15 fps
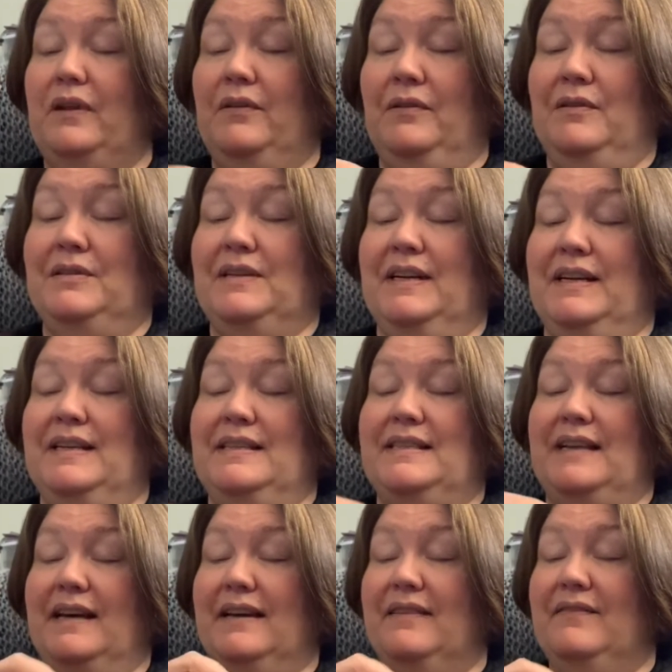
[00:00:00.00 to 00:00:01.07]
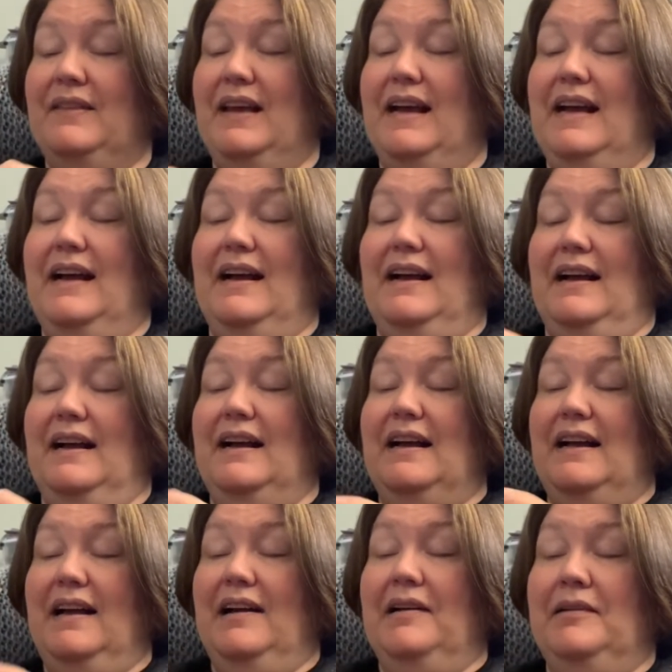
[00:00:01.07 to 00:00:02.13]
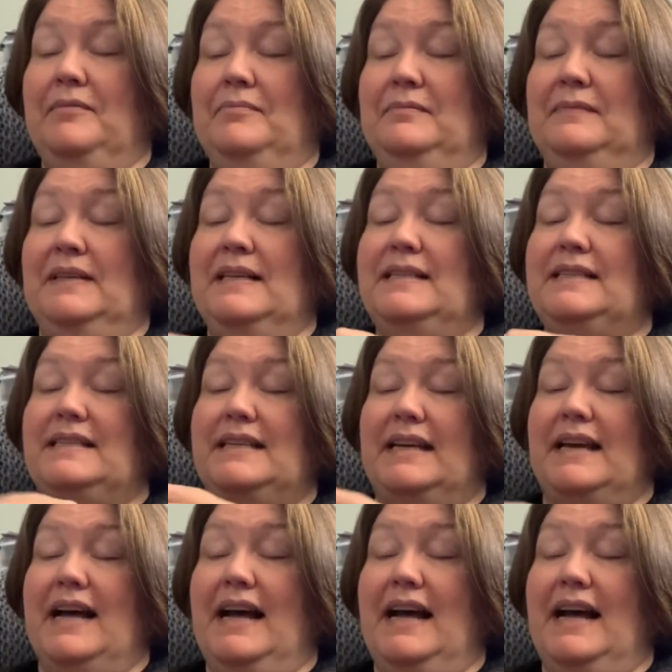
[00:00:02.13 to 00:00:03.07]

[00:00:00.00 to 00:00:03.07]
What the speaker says: was I going to say? Let's see.